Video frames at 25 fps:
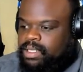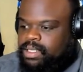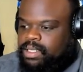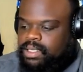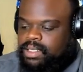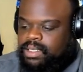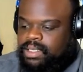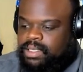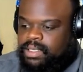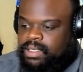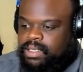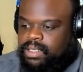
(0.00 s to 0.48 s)

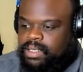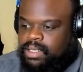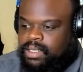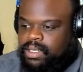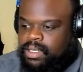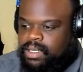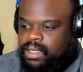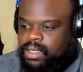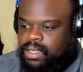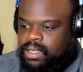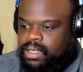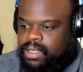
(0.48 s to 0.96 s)

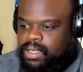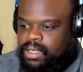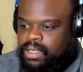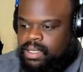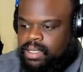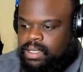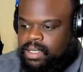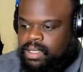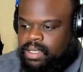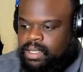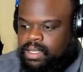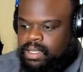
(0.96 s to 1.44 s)

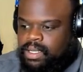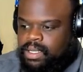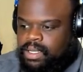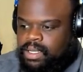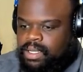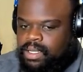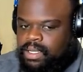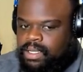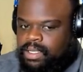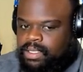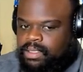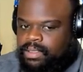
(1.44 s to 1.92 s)

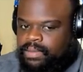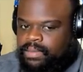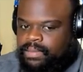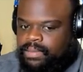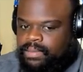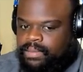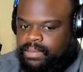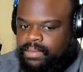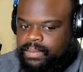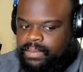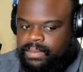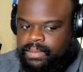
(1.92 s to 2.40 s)

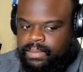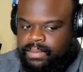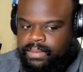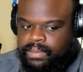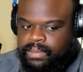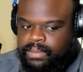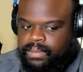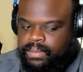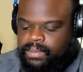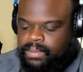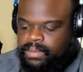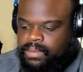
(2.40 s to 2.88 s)

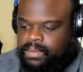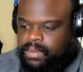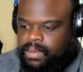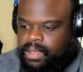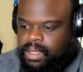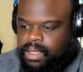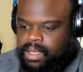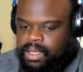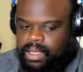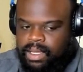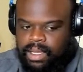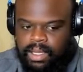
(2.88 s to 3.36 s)

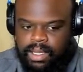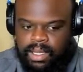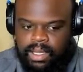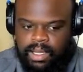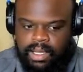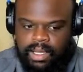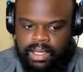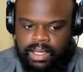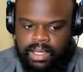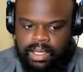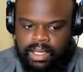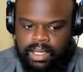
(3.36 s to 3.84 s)

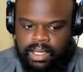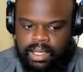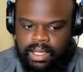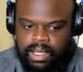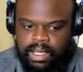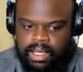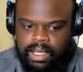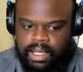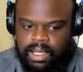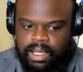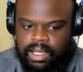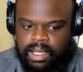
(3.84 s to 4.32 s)

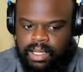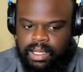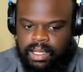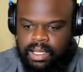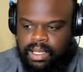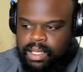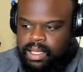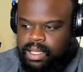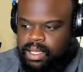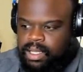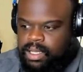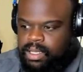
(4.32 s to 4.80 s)

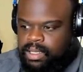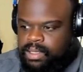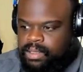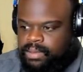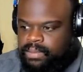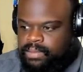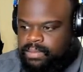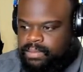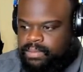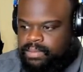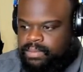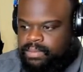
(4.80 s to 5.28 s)

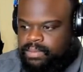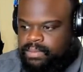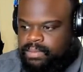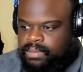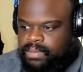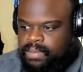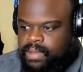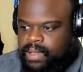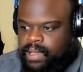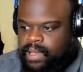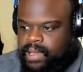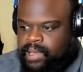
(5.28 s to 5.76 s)

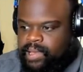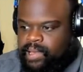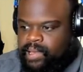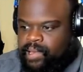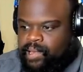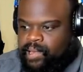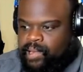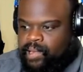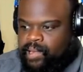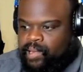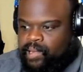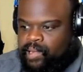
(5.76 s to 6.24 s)

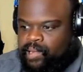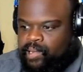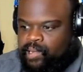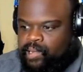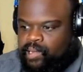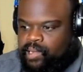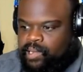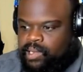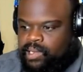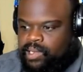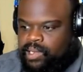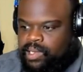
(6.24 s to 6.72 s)

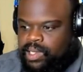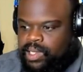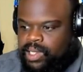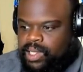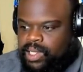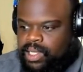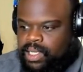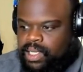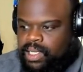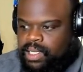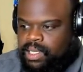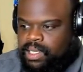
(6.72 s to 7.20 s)

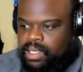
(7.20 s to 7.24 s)
(silence)